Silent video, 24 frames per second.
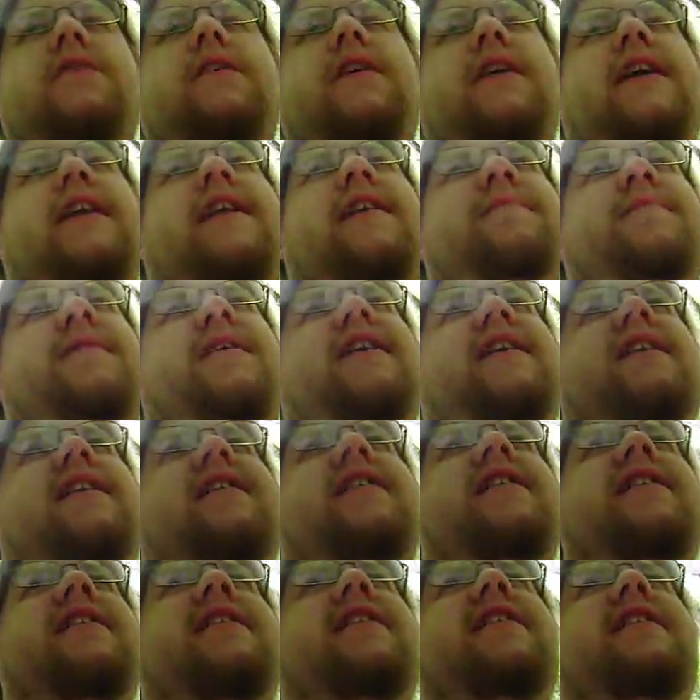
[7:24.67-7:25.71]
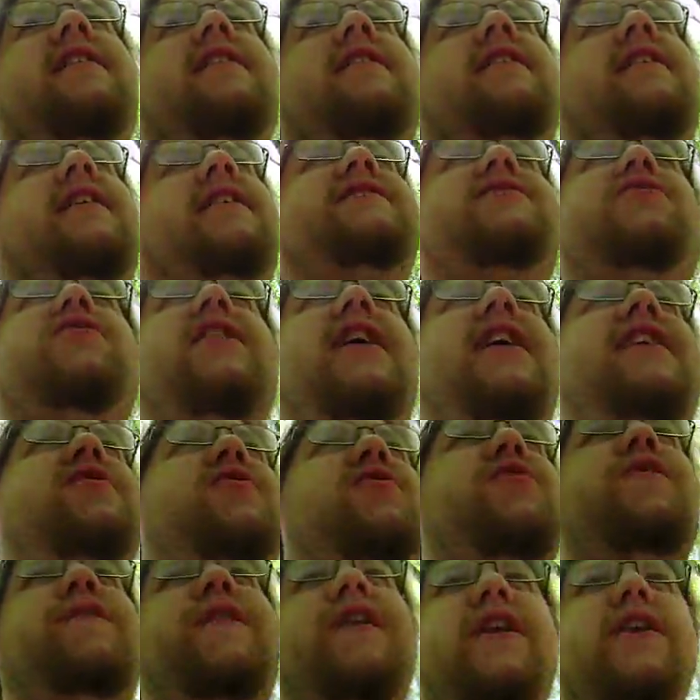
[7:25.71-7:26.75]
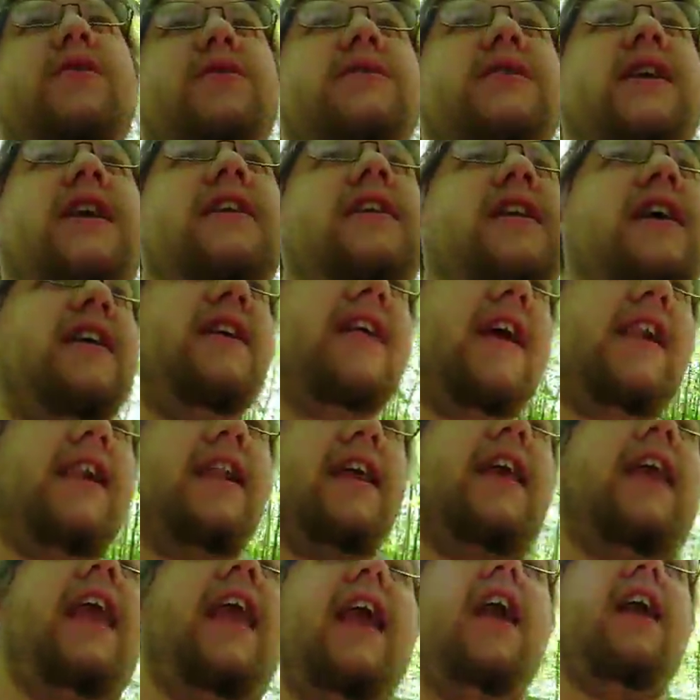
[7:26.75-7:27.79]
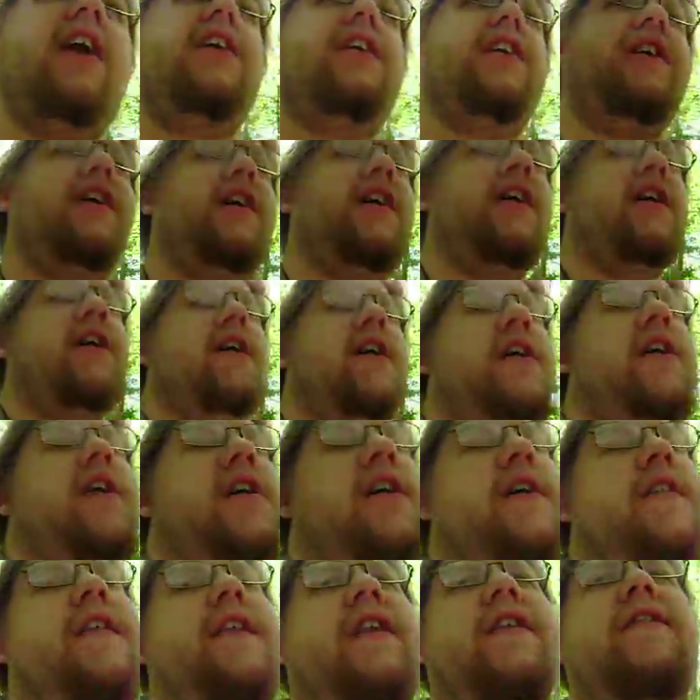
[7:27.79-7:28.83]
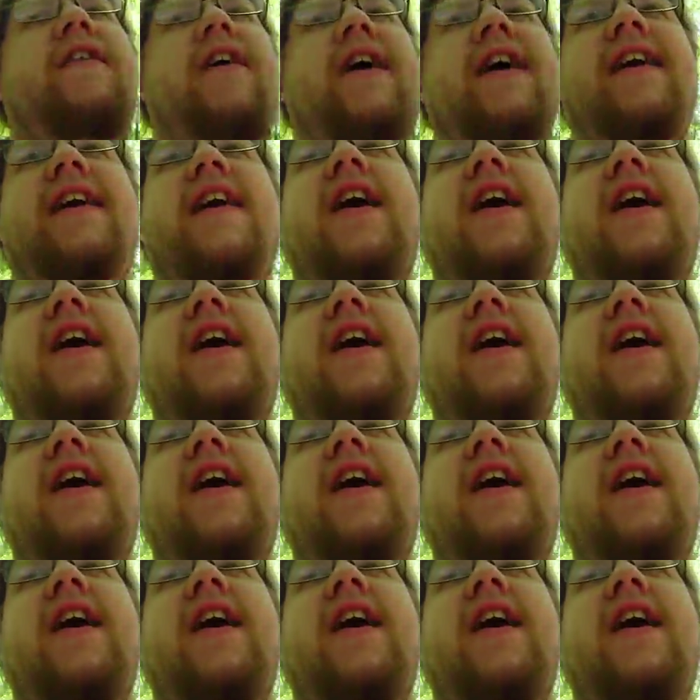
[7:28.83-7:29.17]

And I mean, I still got to do videos on Dante Alighieri, the Divine